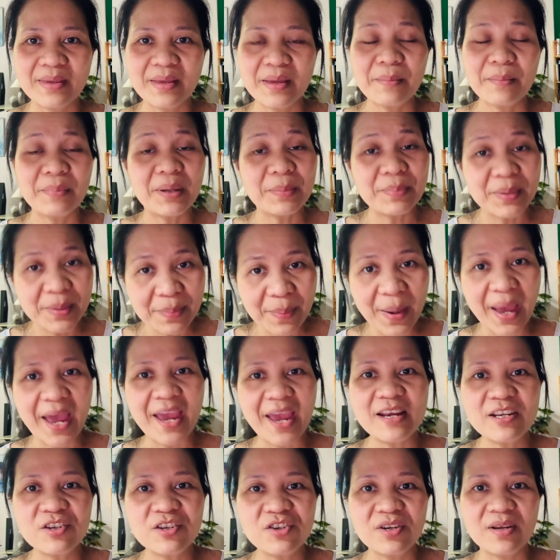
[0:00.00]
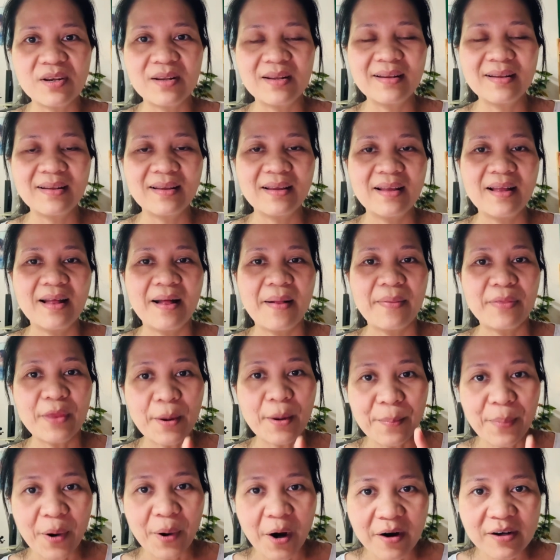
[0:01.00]
But be patient. The
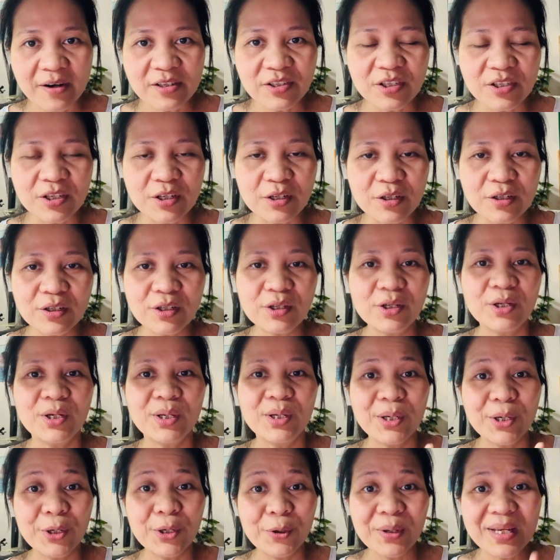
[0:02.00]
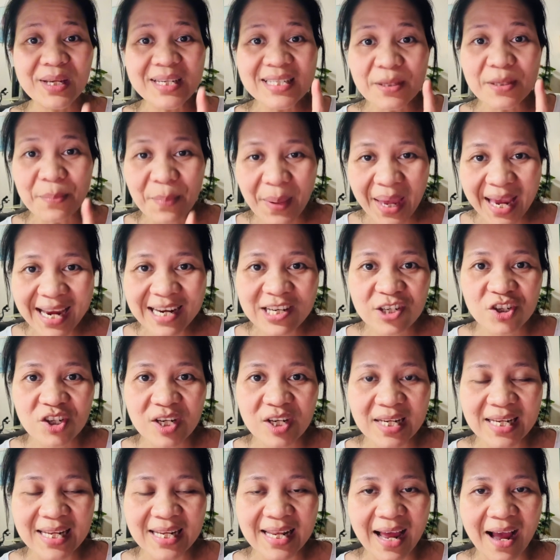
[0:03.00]
person who is
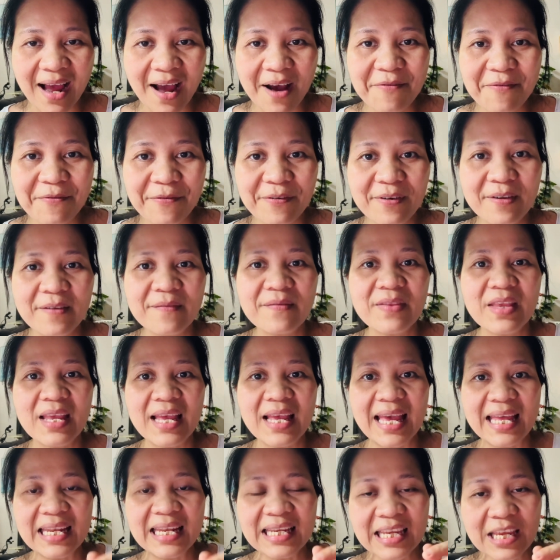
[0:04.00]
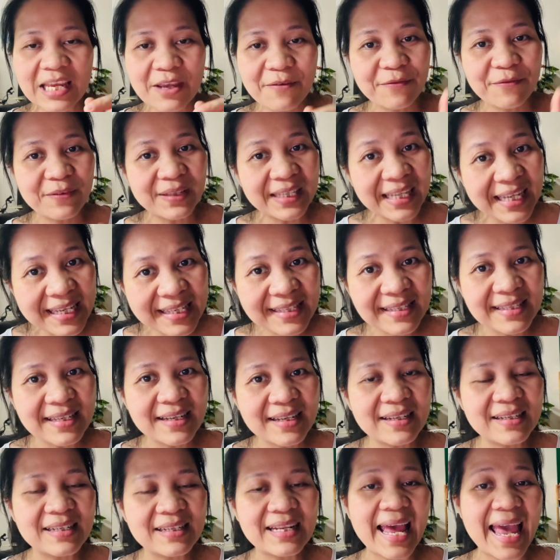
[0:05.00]
patient enough and give
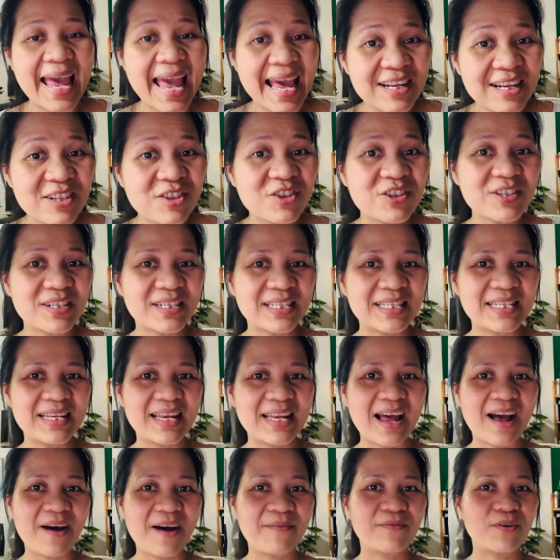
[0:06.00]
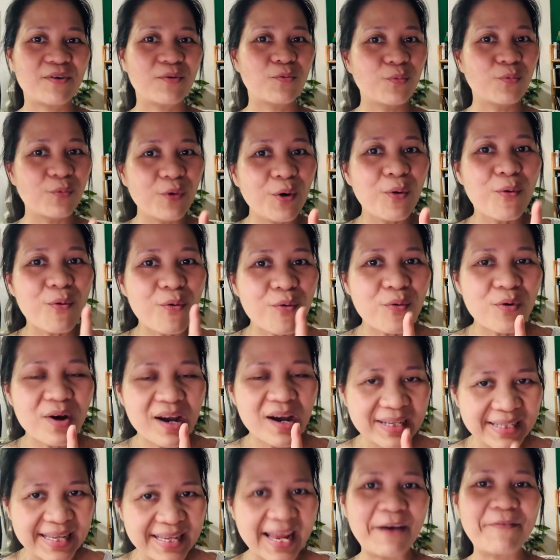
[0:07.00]
decent answers enough will
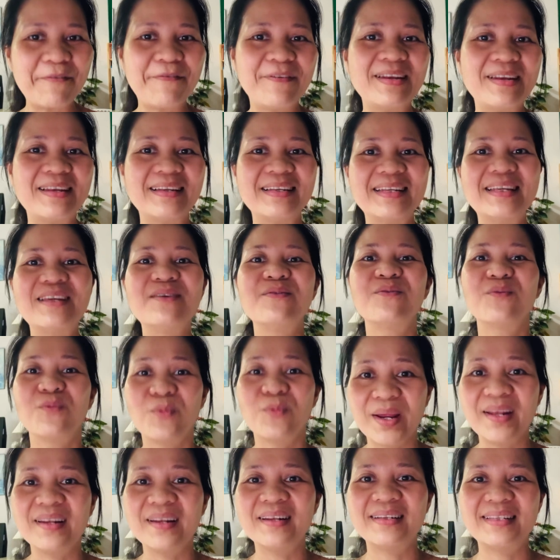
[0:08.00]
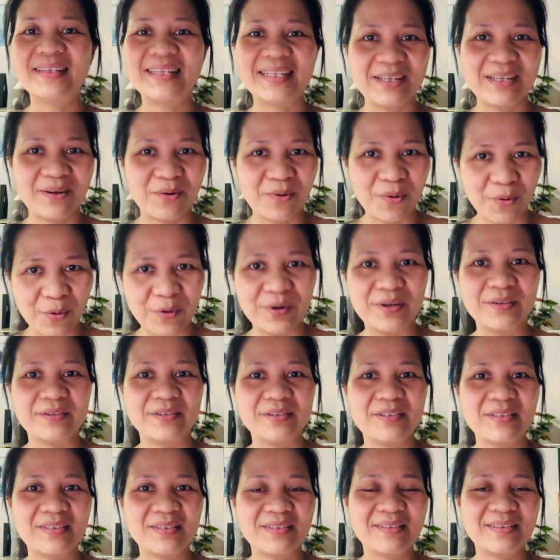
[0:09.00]
definitely win the
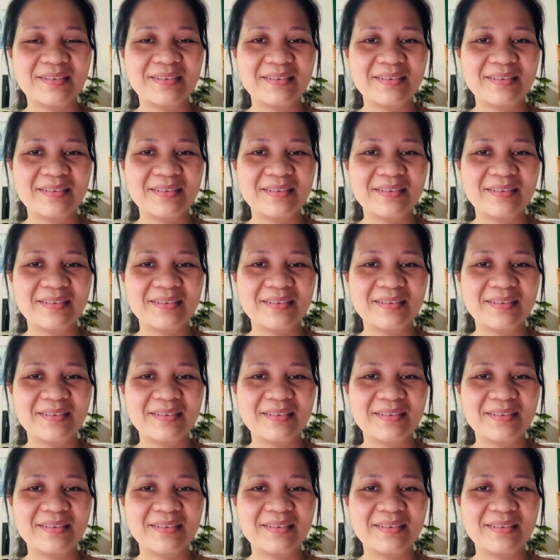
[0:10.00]
orders.